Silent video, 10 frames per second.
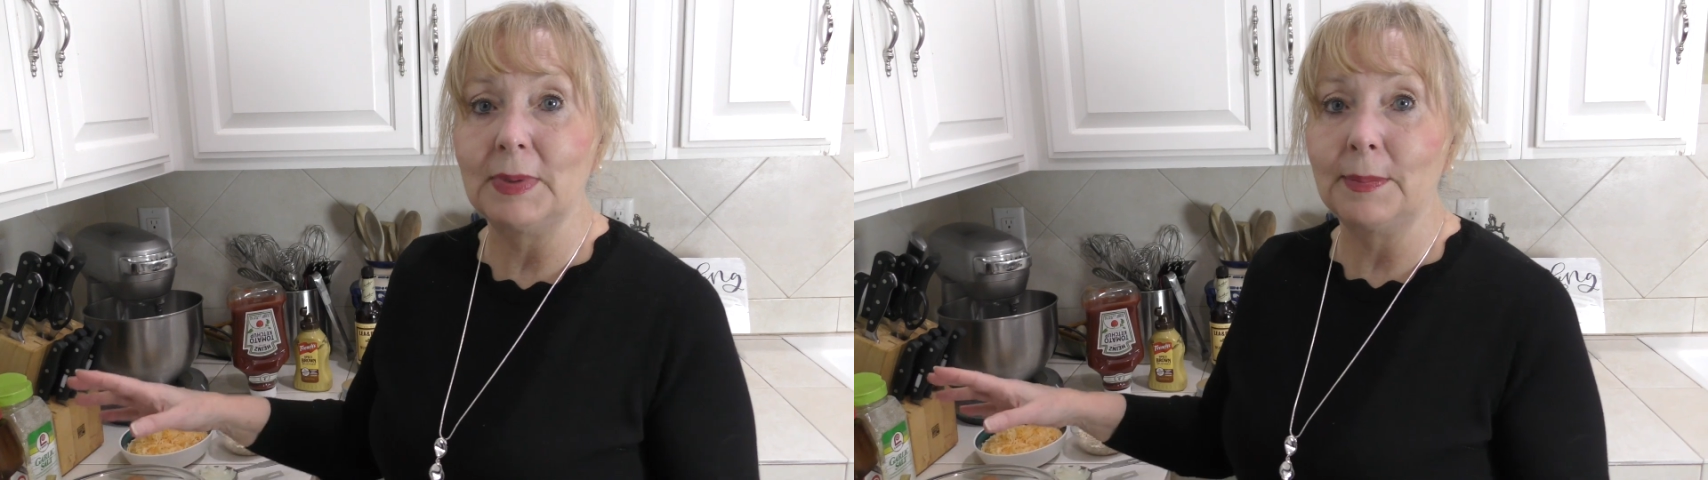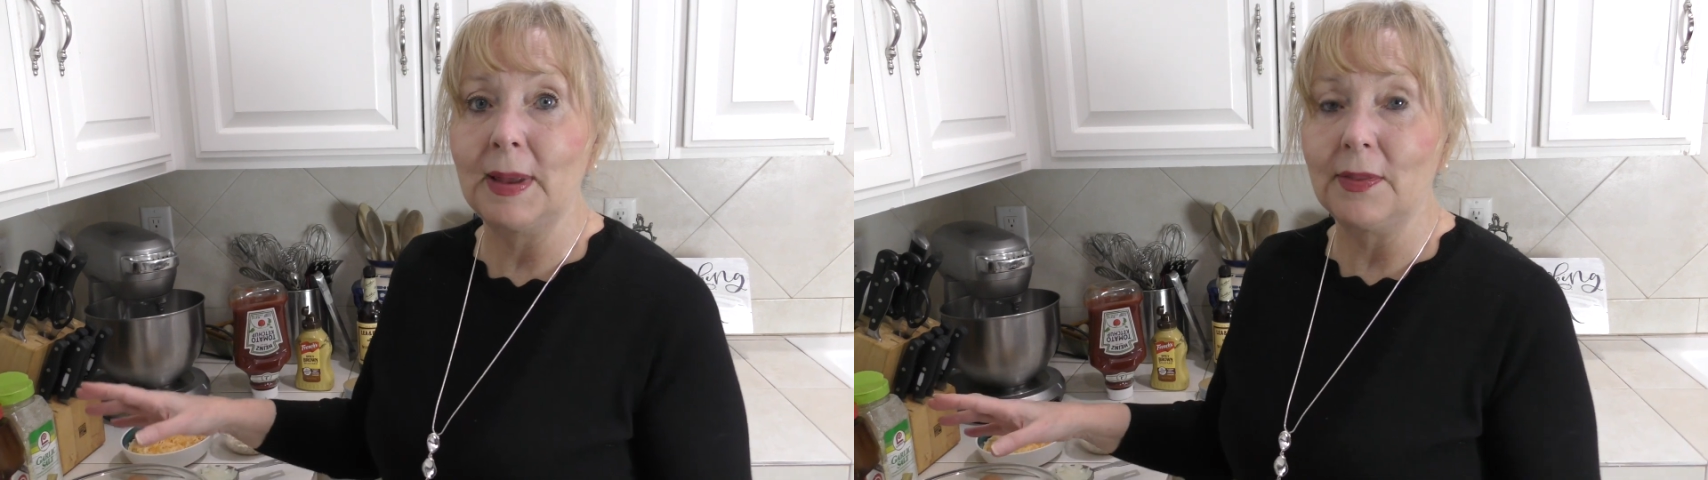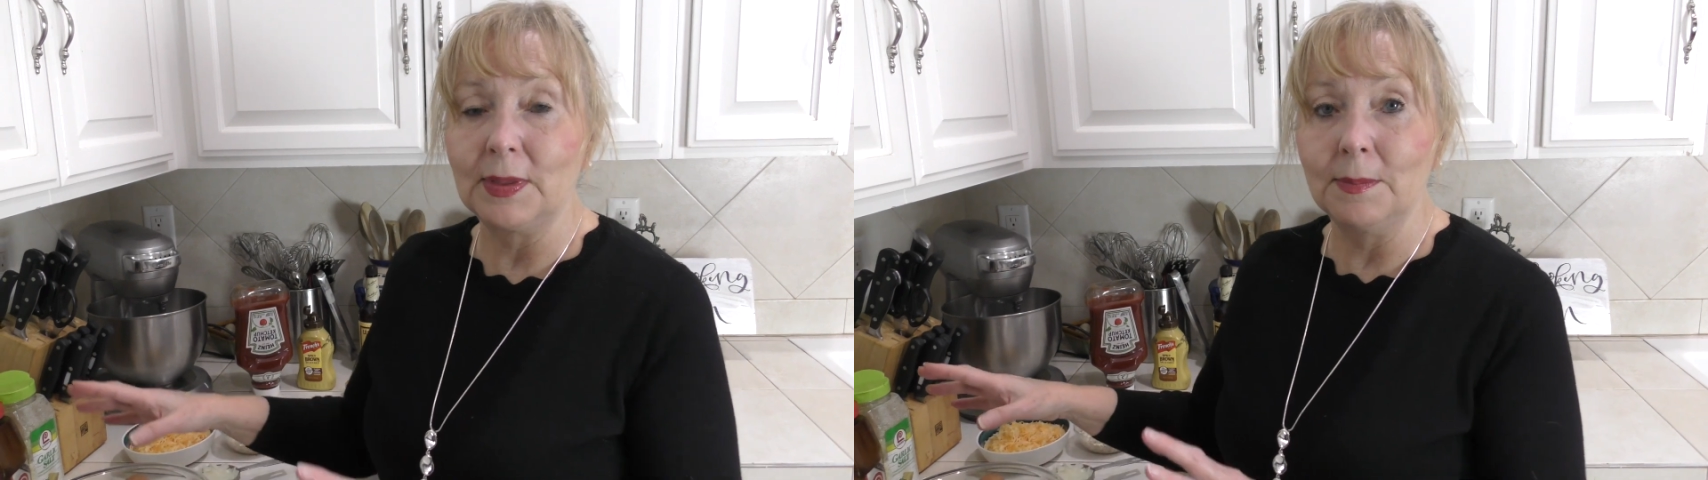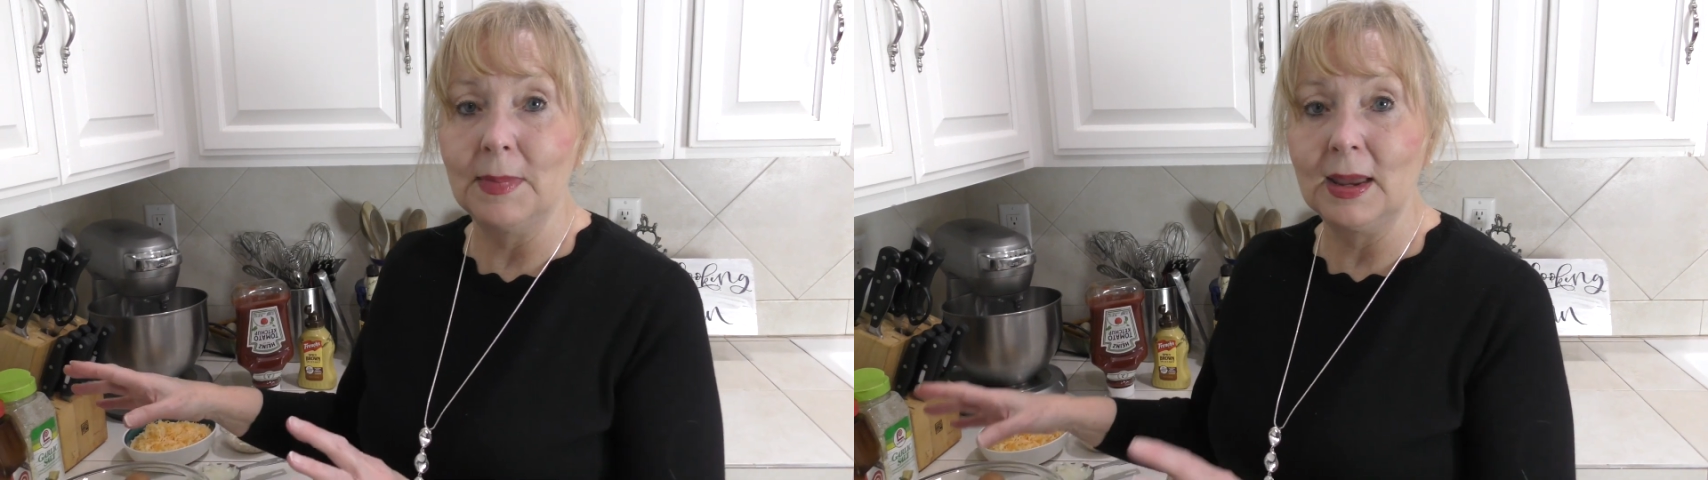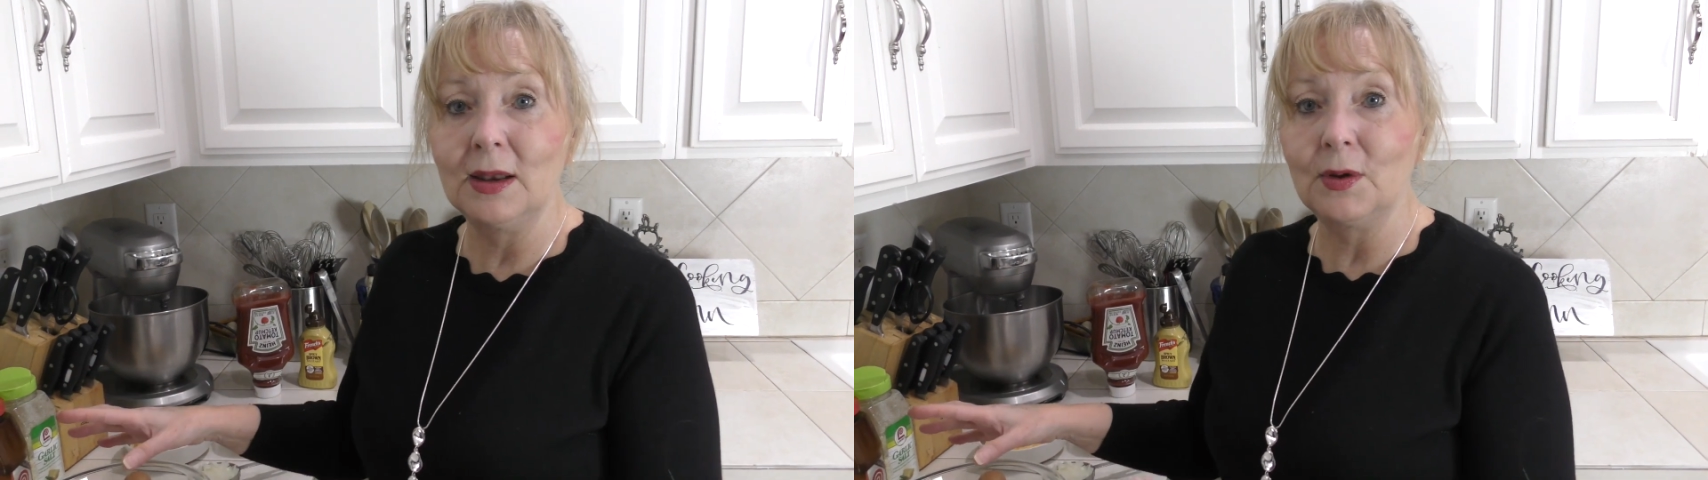bit about the
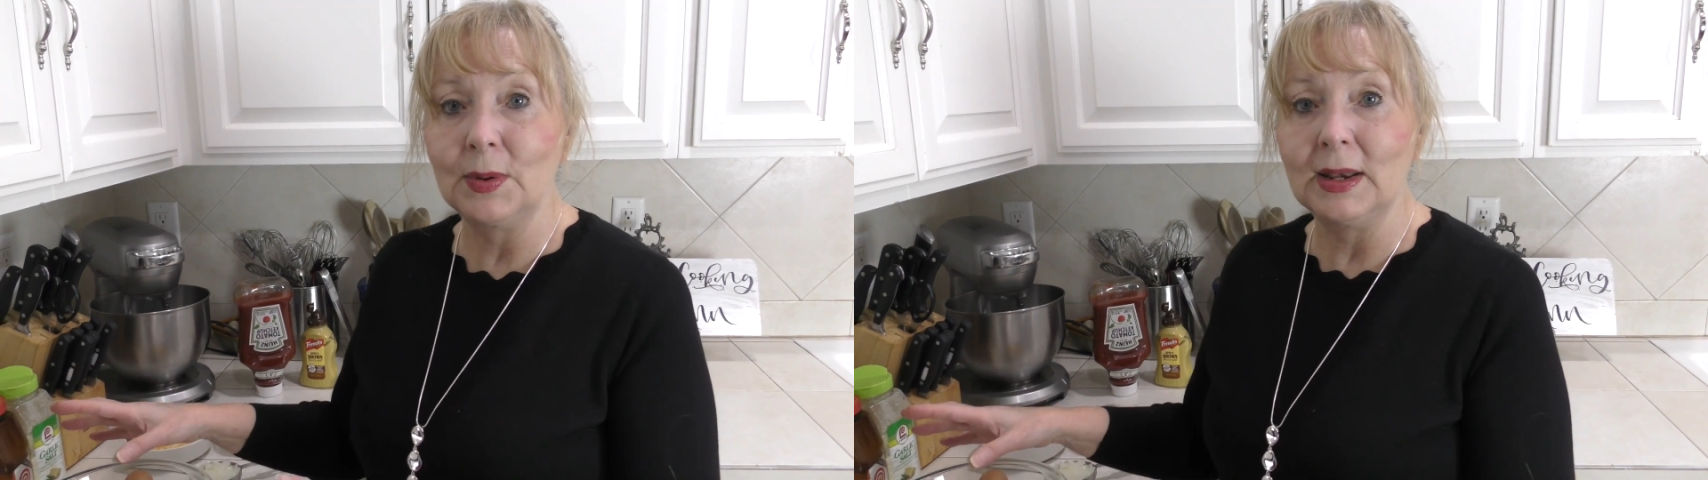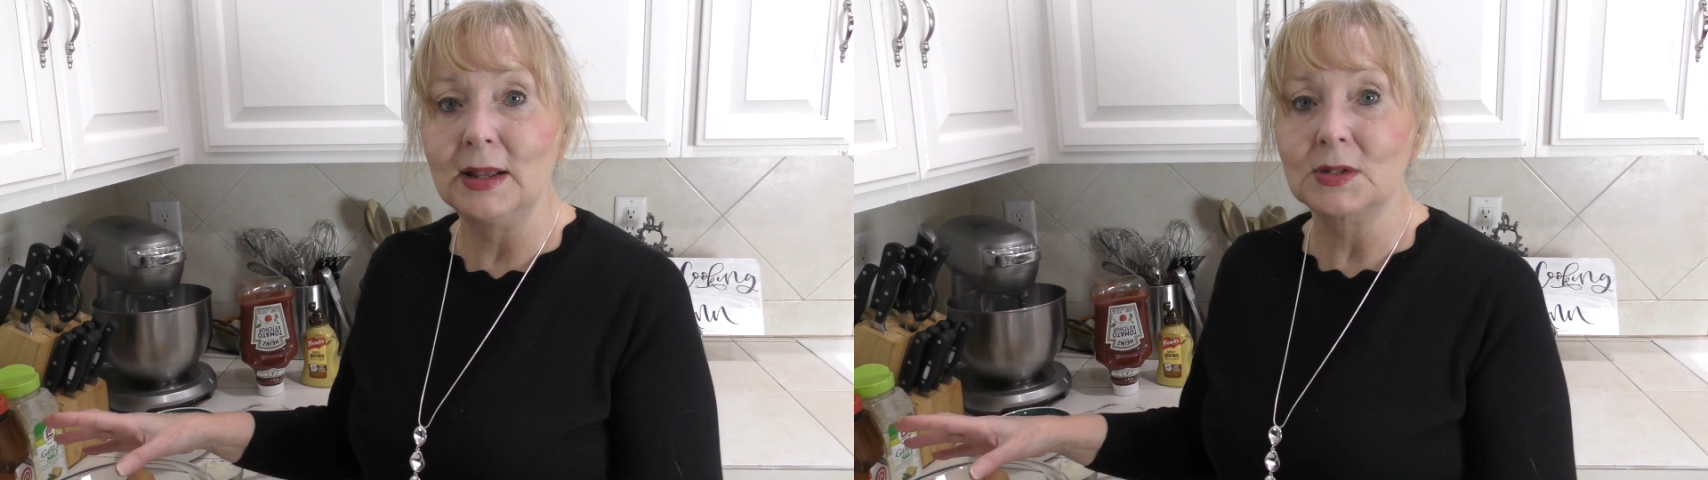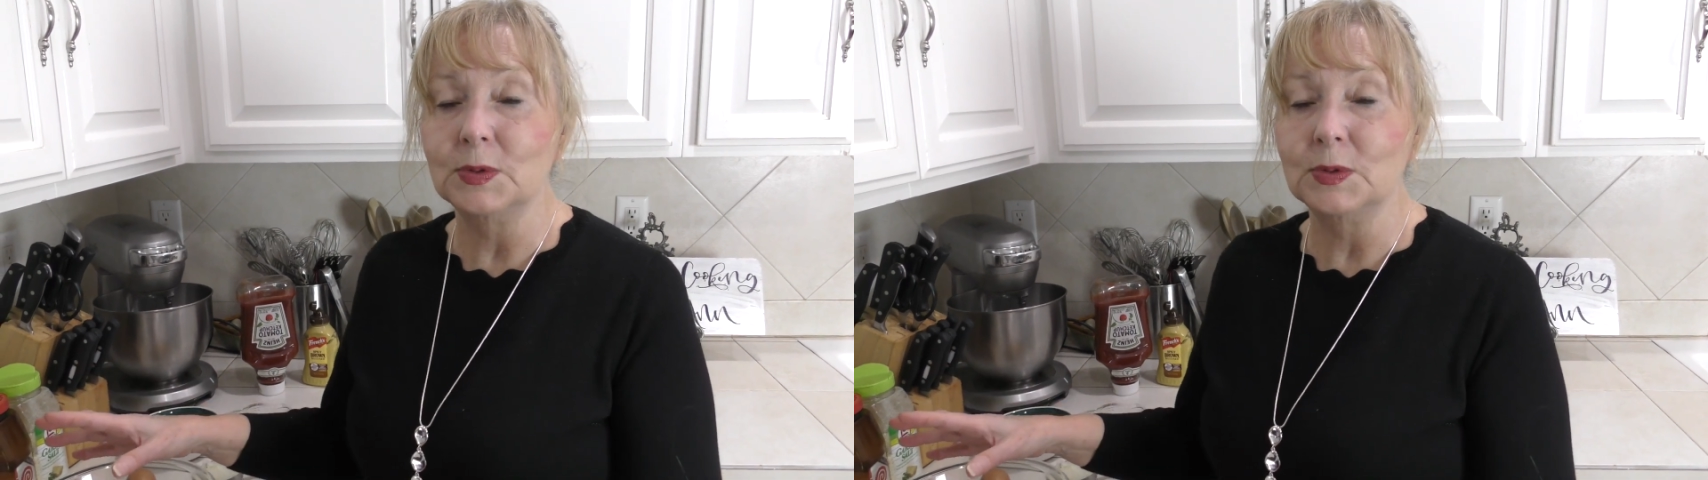main ingredients,